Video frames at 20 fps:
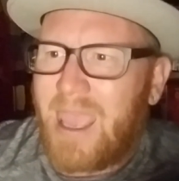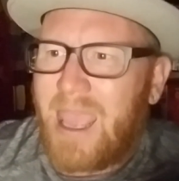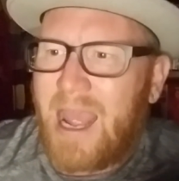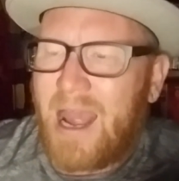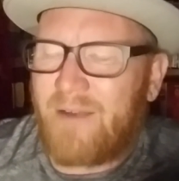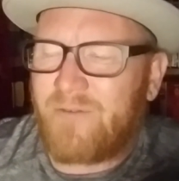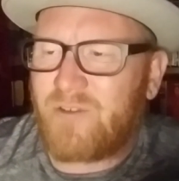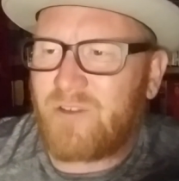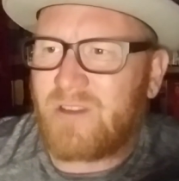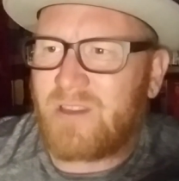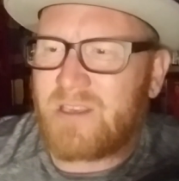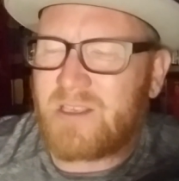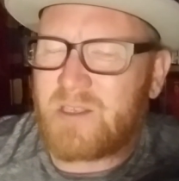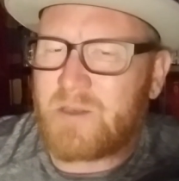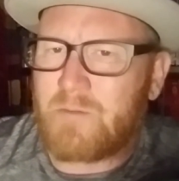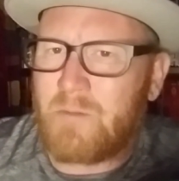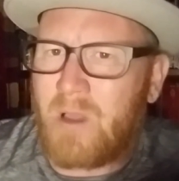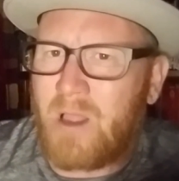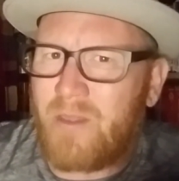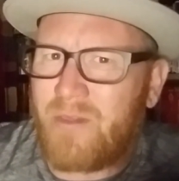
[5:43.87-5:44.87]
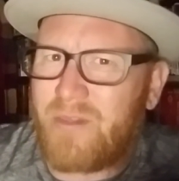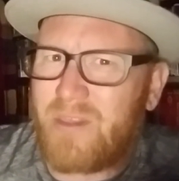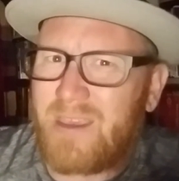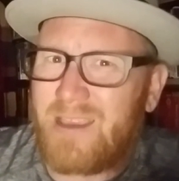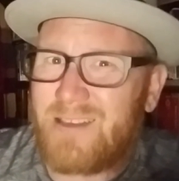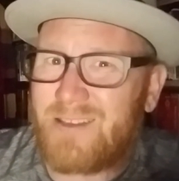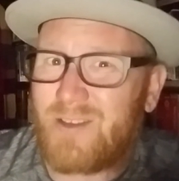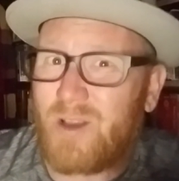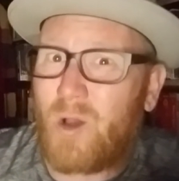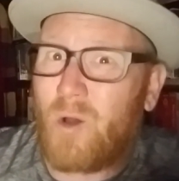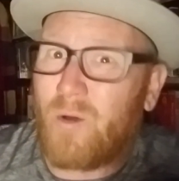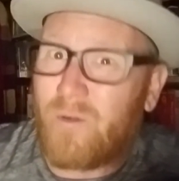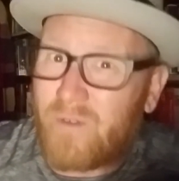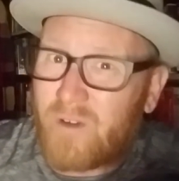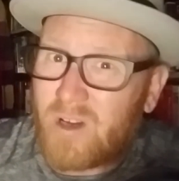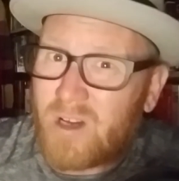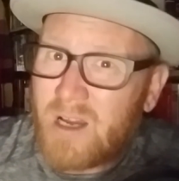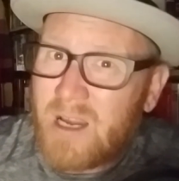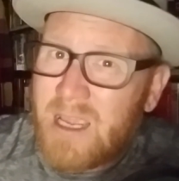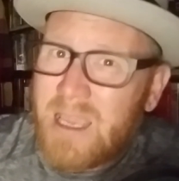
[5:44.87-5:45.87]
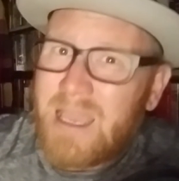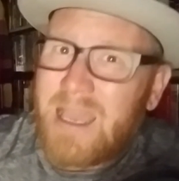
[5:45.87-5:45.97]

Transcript: after this month is over,